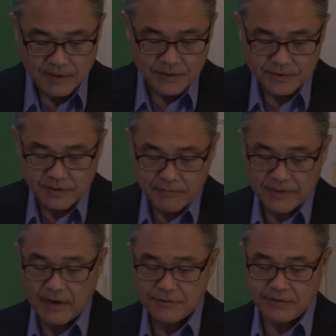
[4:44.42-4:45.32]
So the
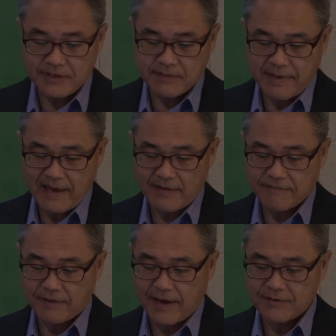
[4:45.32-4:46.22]
reduction in demand
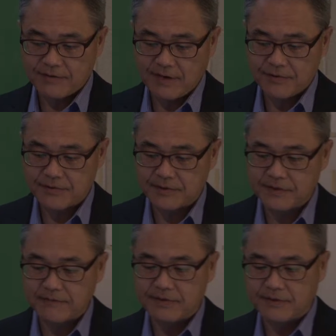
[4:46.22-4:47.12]
for educational
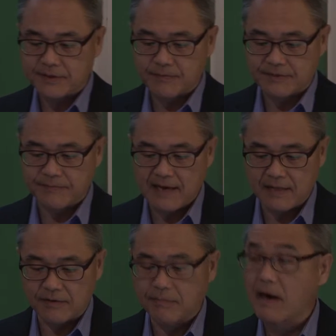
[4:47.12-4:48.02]
services was
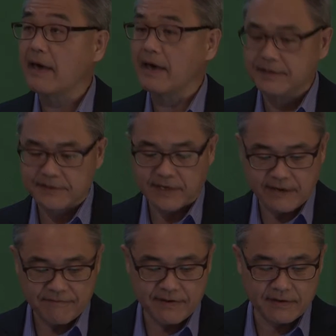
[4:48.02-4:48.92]
followed by a
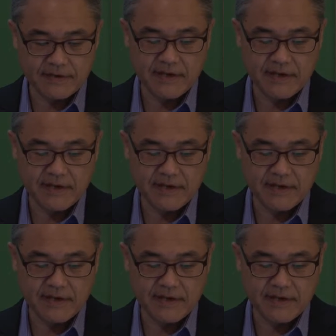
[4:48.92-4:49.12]
significant